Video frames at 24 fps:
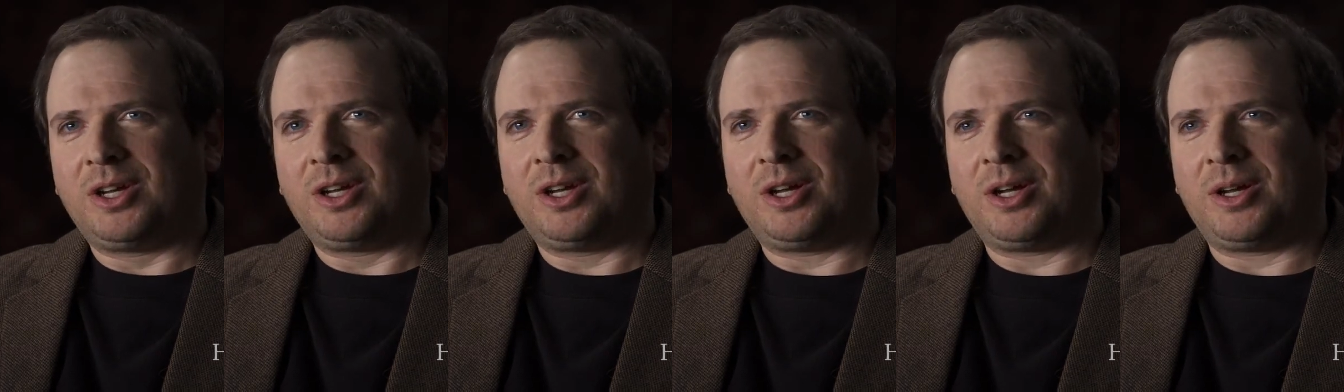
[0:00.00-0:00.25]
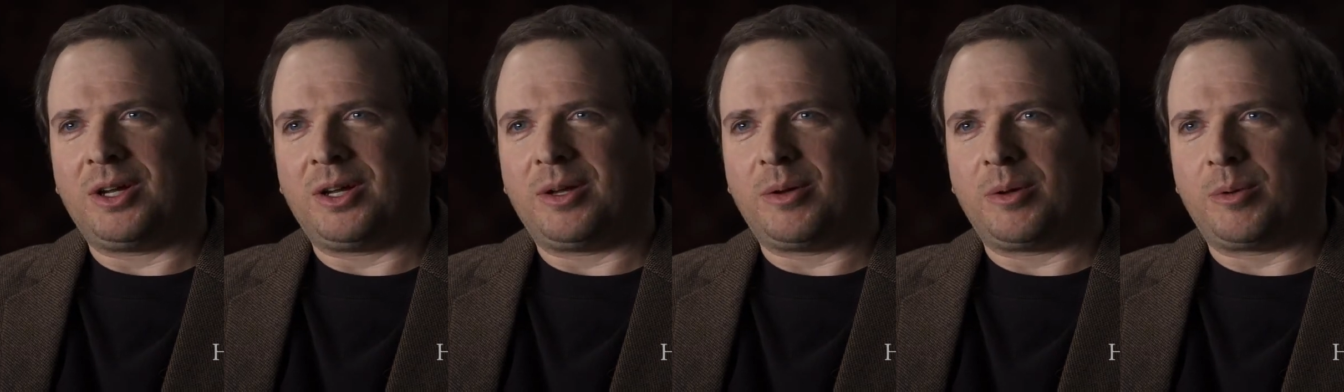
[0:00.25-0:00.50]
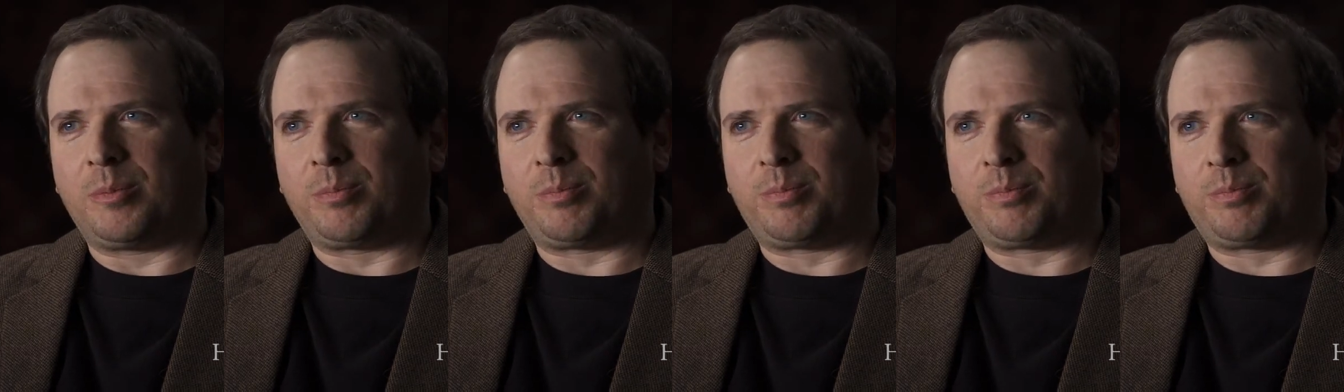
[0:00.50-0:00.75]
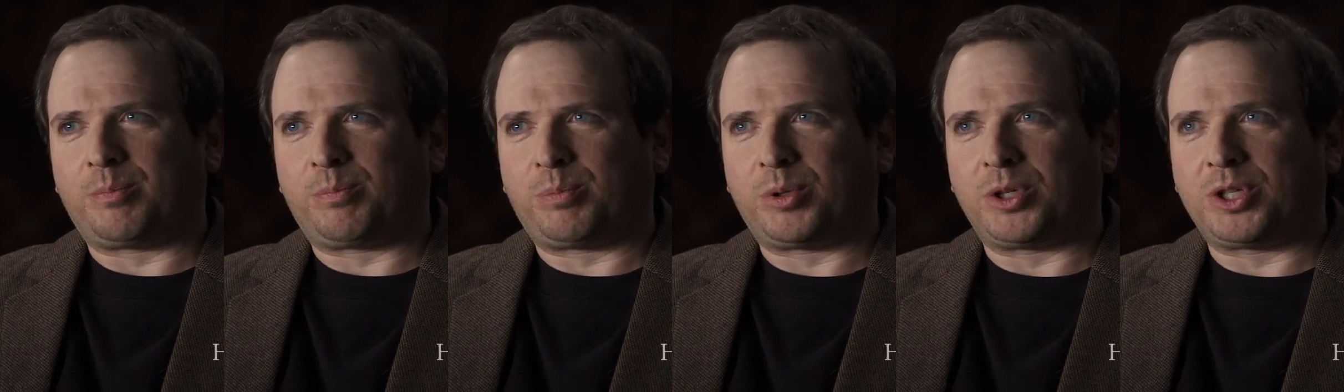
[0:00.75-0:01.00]
Uh,
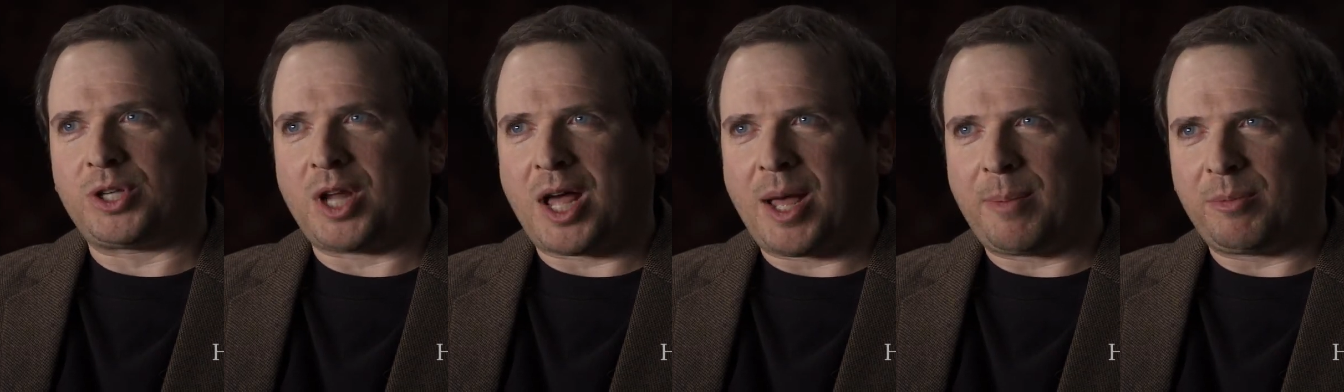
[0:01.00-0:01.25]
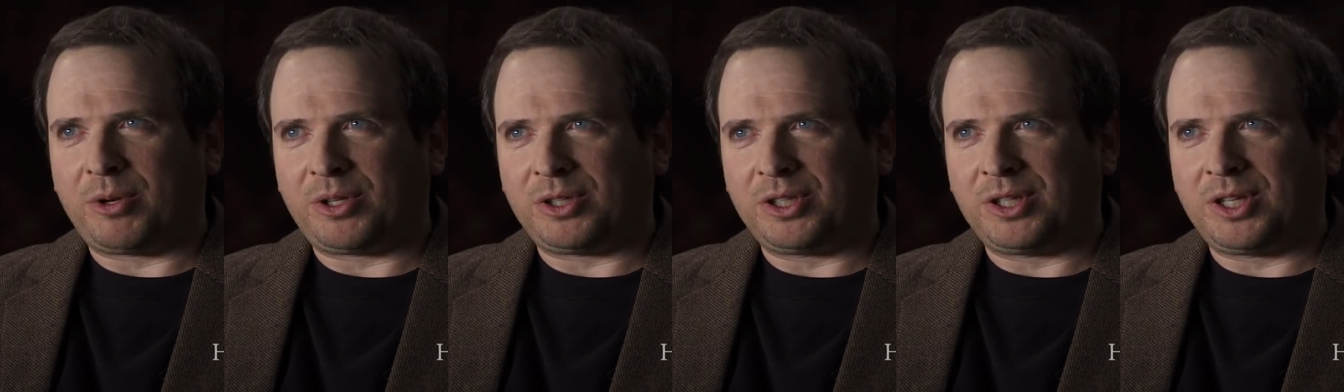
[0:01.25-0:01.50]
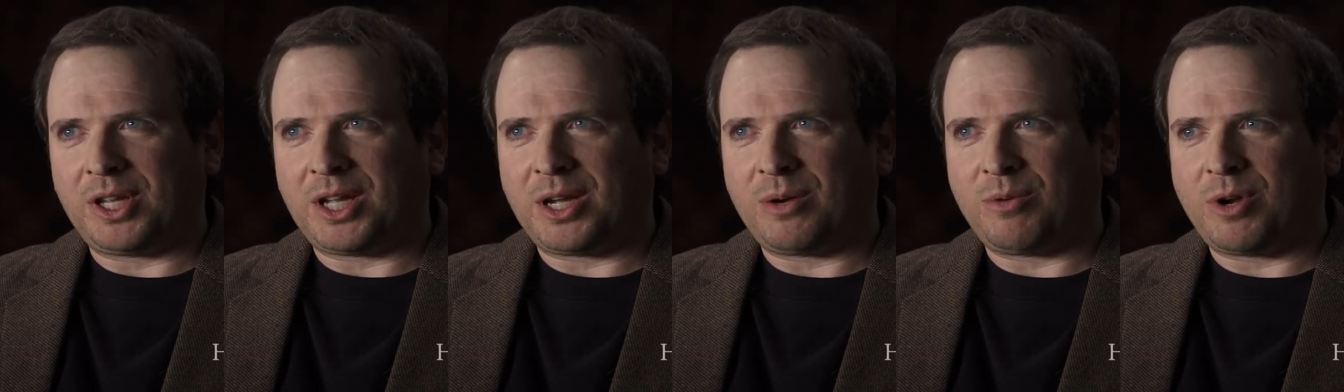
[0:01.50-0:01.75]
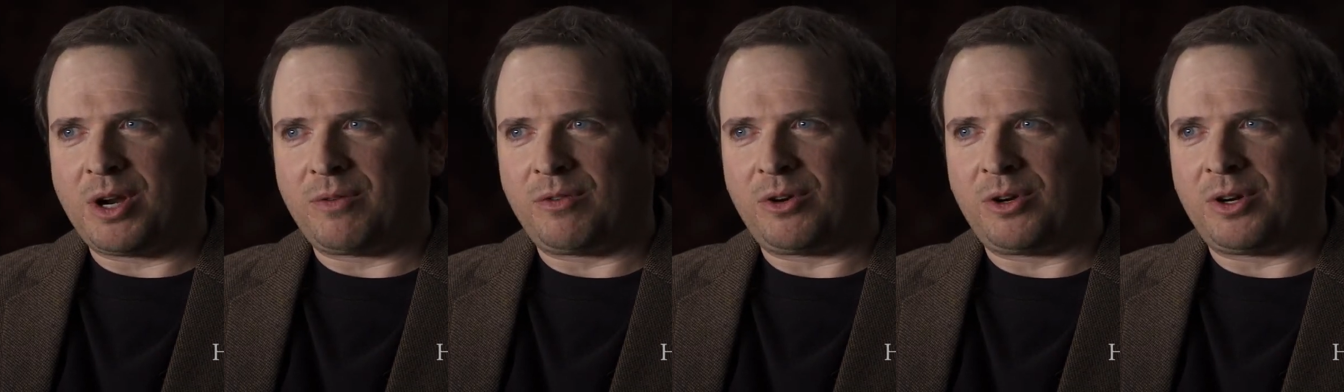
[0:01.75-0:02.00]
predominantly,
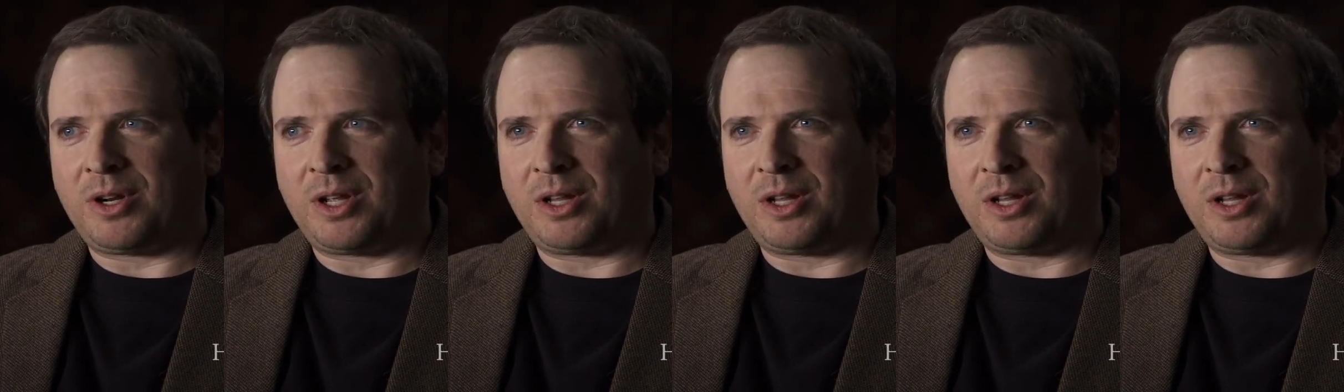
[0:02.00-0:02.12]
however,